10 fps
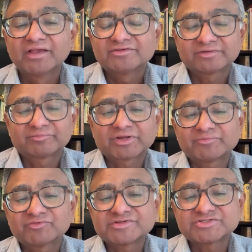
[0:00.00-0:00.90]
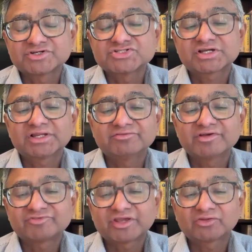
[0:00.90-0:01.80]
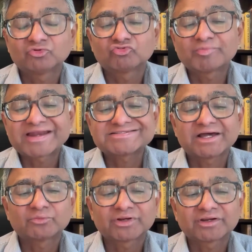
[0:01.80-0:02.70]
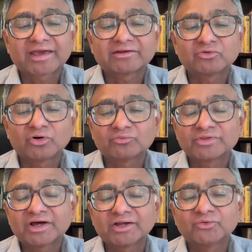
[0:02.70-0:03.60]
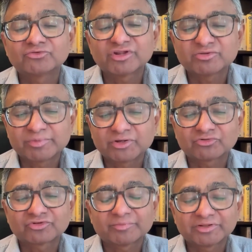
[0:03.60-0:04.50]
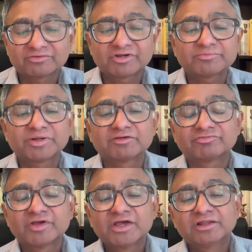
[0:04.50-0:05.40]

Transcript: Sometimes even surgically, we have taken those mets out and carried on with IO treatment or some other treatment if